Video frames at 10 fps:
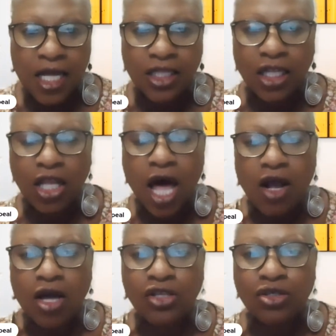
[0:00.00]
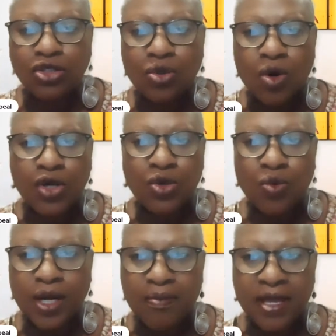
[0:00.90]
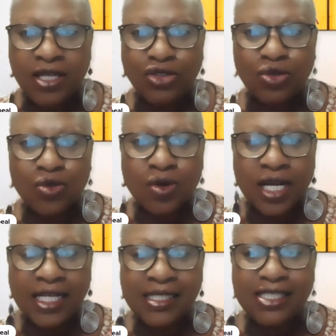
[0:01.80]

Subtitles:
The lock on your door you want to make sure is